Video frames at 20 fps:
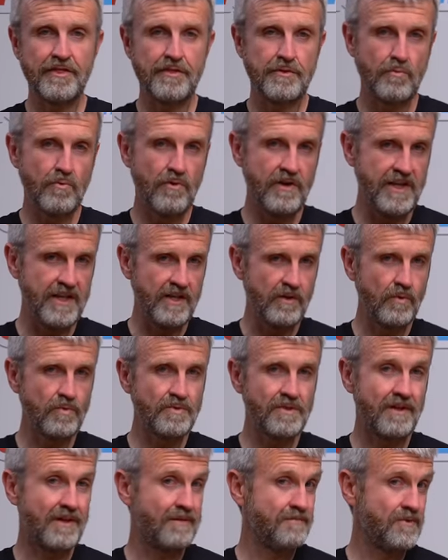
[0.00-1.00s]
3
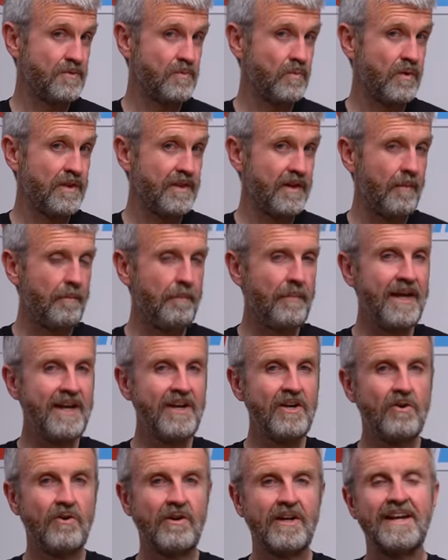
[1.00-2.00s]
also comes with a
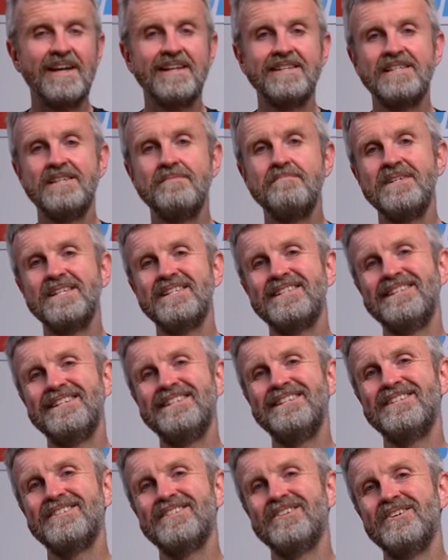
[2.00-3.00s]
Pinlock anti-mist
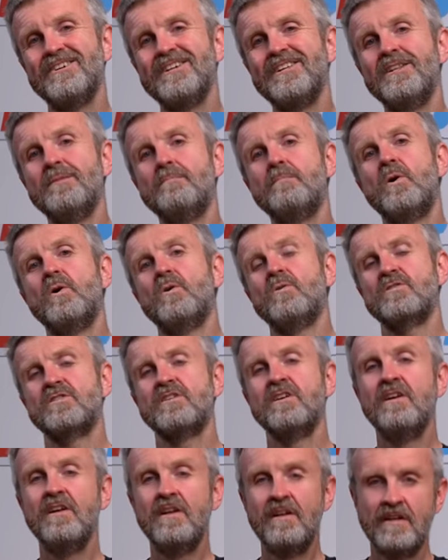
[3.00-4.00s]
insert in the box.
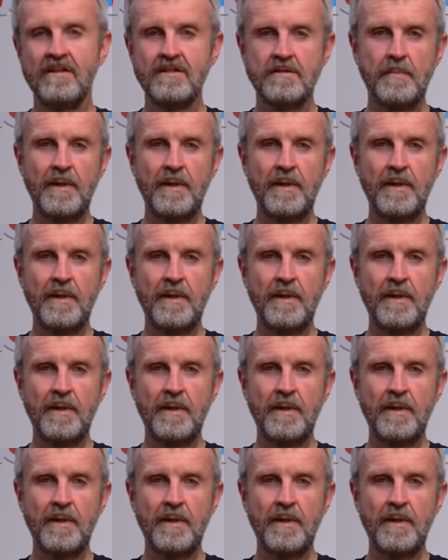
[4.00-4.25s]
It's